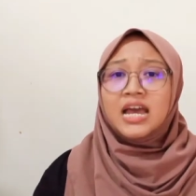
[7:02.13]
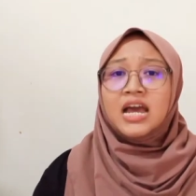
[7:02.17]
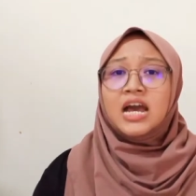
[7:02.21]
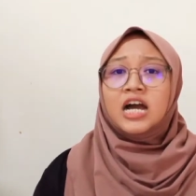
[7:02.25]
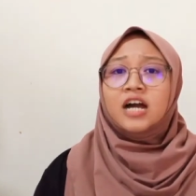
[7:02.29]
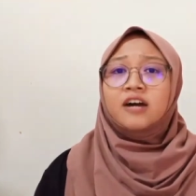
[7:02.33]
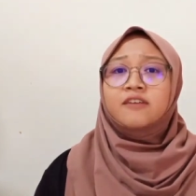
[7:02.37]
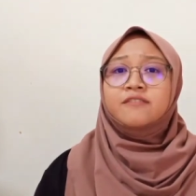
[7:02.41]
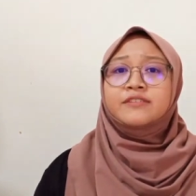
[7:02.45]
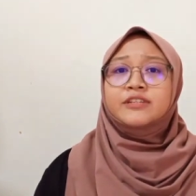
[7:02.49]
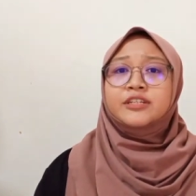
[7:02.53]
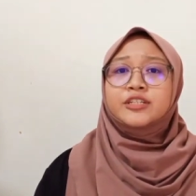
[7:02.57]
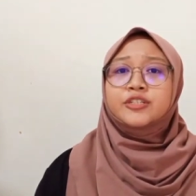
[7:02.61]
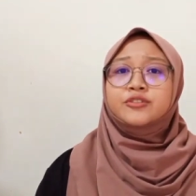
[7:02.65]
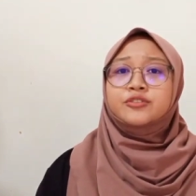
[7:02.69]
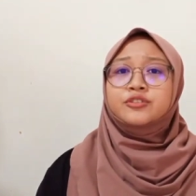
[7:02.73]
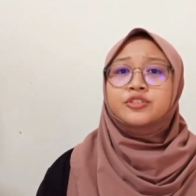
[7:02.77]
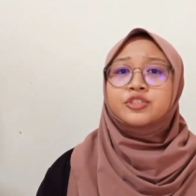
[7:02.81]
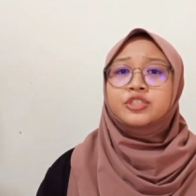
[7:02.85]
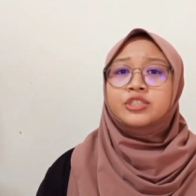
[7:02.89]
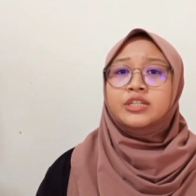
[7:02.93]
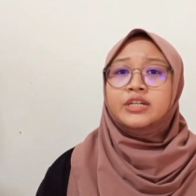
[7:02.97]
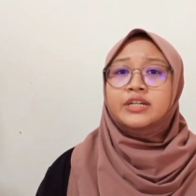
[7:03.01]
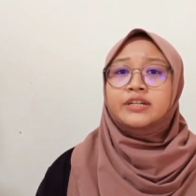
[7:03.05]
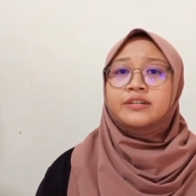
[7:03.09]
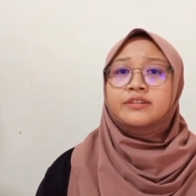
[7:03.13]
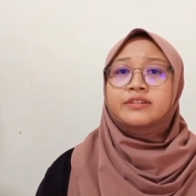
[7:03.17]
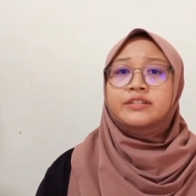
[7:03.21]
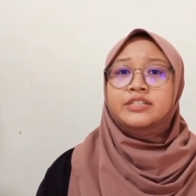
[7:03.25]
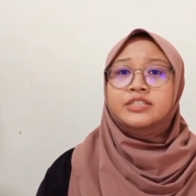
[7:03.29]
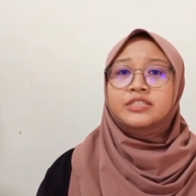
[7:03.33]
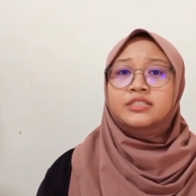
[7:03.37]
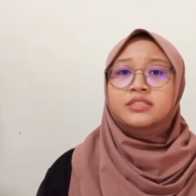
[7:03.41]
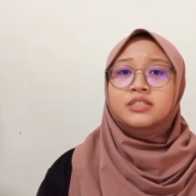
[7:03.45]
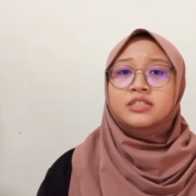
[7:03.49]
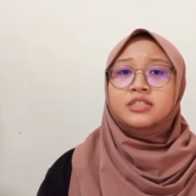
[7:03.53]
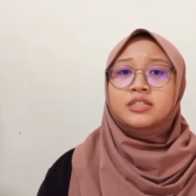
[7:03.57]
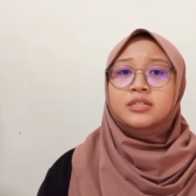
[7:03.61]
After your child reaches
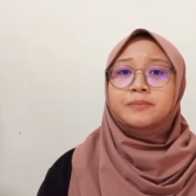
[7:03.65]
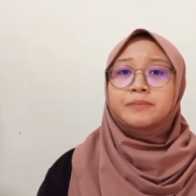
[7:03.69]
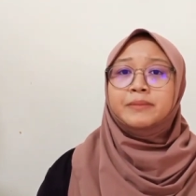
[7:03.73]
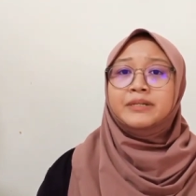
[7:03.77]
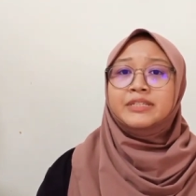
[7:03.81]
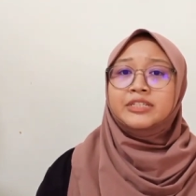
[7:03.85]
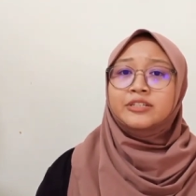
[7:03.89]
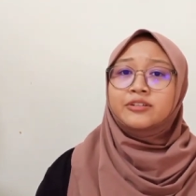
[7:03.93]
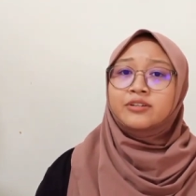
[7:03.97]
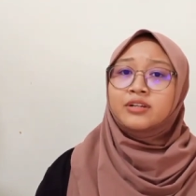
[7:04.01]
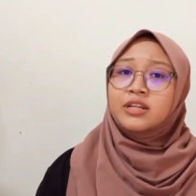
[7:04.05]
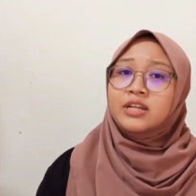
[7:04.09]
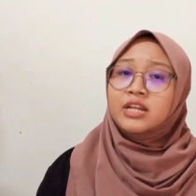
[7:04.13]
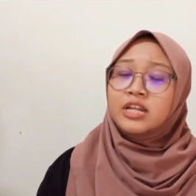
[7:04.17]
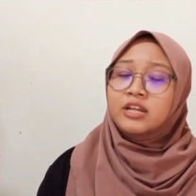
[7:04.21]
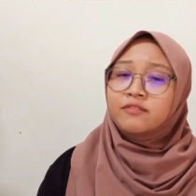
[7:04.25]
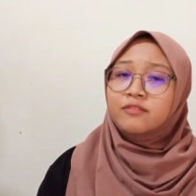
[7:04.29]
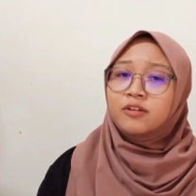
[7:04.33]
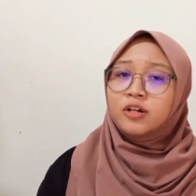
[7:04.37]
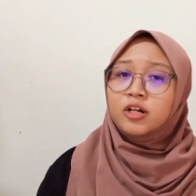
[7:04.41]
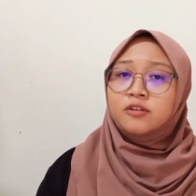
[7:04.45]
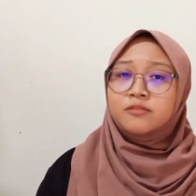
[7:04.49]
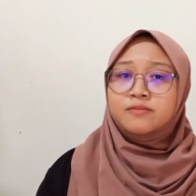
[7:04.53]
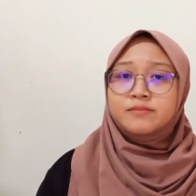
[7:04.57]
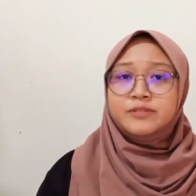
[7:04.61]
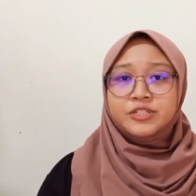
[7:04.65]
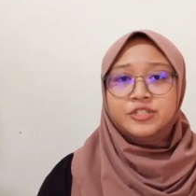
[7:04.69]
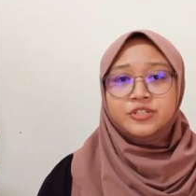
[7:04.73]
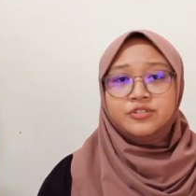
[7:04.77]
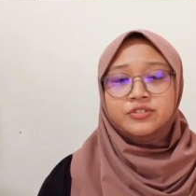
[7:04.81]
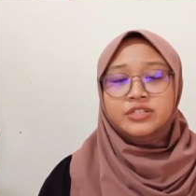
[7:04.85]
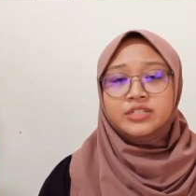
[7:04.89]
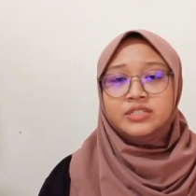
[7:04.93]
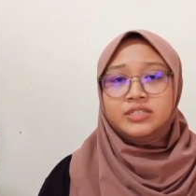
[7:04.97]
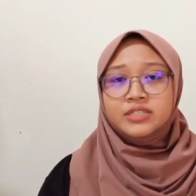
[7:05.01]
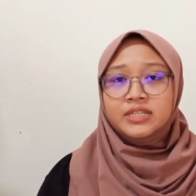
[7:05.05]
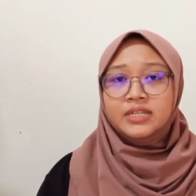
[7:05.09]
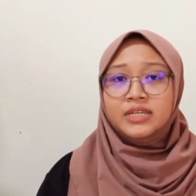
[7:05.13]
a particular level of
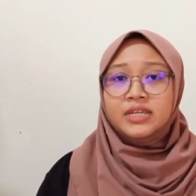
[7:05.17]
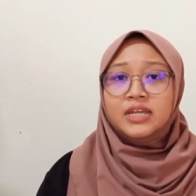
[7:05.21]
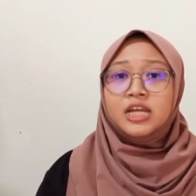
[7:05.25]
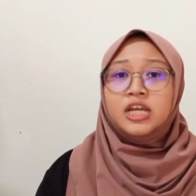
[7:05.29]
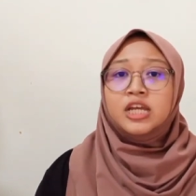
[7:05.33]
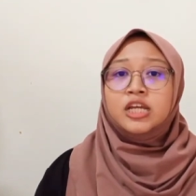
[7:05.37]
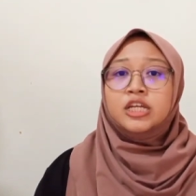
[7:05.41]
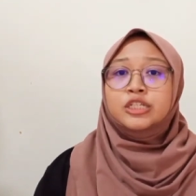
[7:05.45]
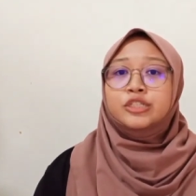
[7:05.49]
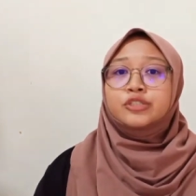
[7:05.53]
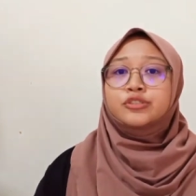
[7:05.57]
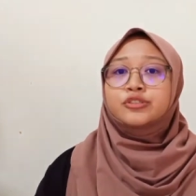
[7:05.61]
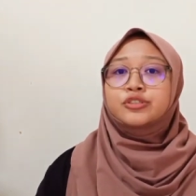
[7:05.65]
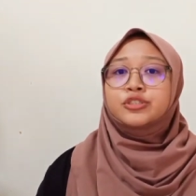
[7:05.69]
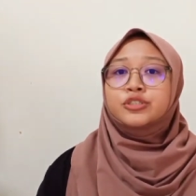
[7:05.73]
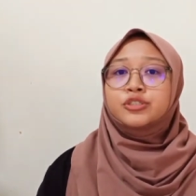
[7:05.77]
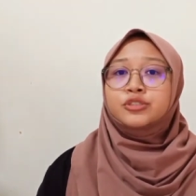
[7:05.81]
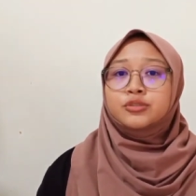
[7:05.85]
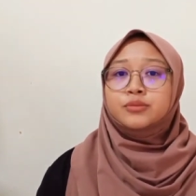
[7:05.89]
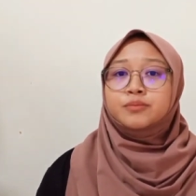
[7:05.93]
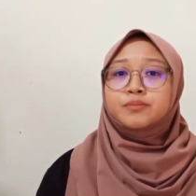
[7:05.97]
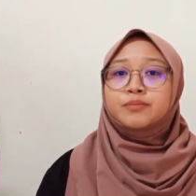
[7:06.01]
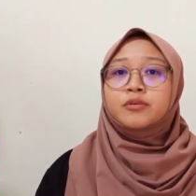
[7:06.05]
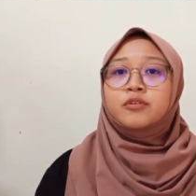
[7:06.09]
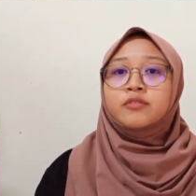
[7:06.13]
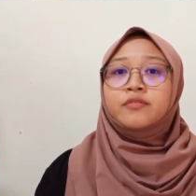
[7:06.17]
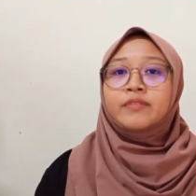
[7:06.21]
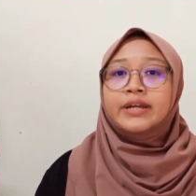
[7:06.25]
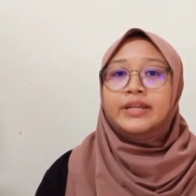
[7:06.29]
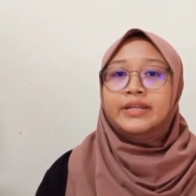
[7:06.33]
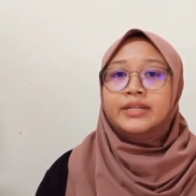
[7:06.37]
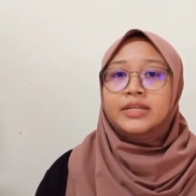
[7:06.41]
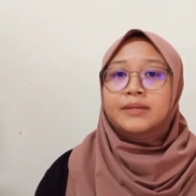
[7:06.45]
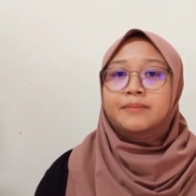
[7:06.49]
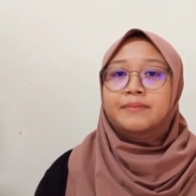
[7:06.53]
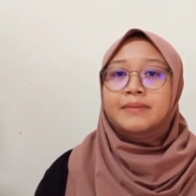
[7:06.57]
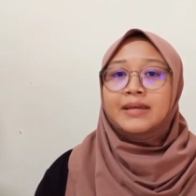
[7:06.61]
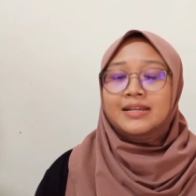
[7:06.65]
maturity, you should provide
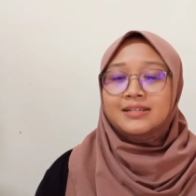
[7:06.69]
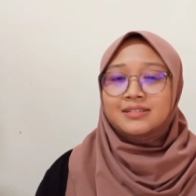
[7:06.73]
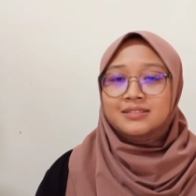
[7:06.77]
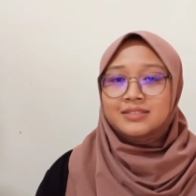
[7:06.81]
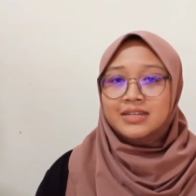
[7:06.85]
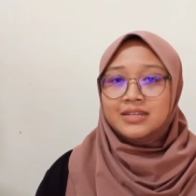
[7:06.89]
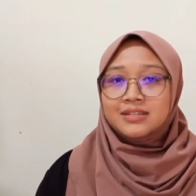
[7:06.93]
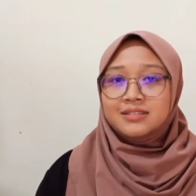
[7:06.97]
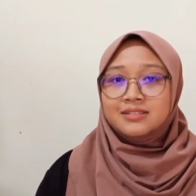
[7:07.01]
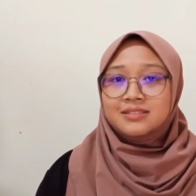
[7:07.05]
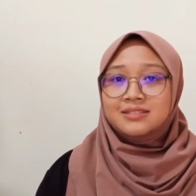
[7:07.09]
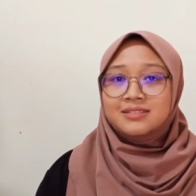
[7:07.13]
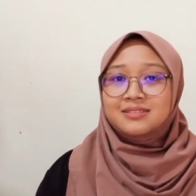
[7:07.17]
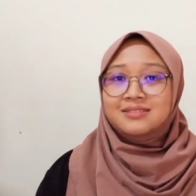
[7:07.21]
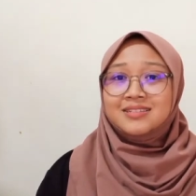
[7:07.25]
them access.